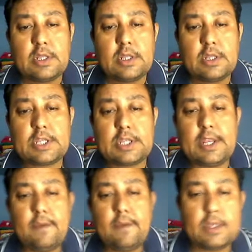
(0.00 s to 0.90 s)
The
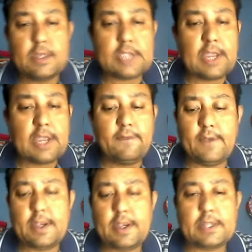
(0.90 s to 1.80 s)
second
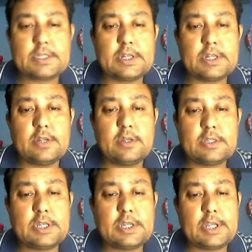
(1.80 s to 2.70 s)
filter
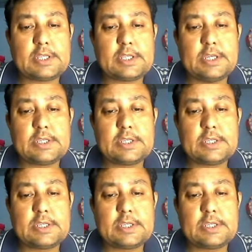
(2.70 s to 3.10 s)
syntax is